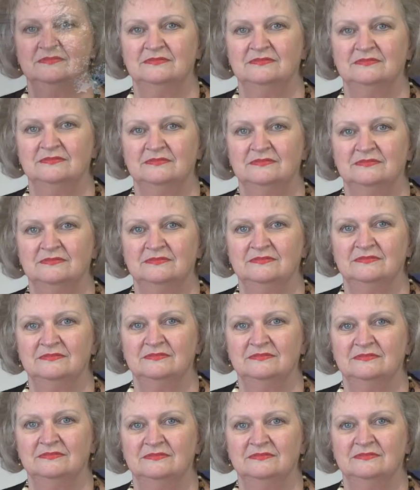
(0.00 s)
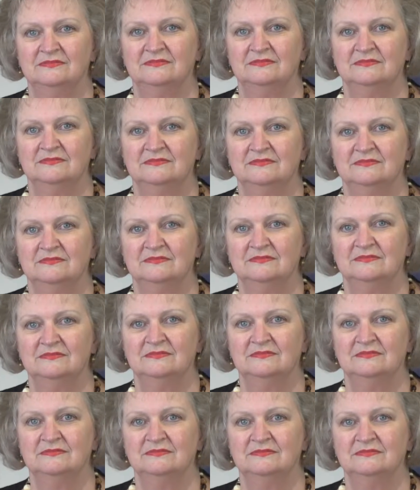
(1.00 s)

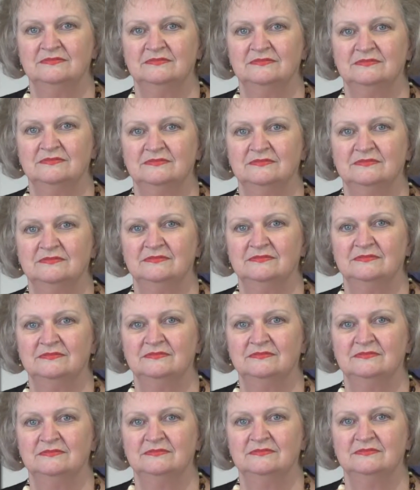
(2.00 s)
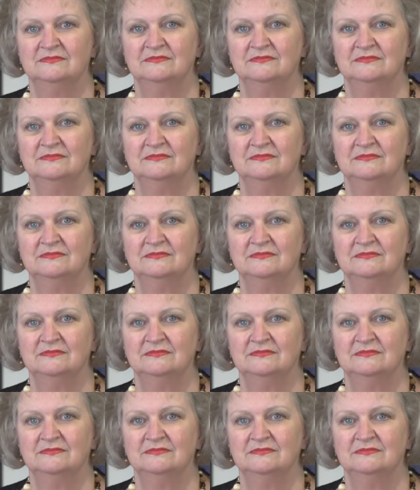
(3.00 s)
No words are spoken by the person on screen.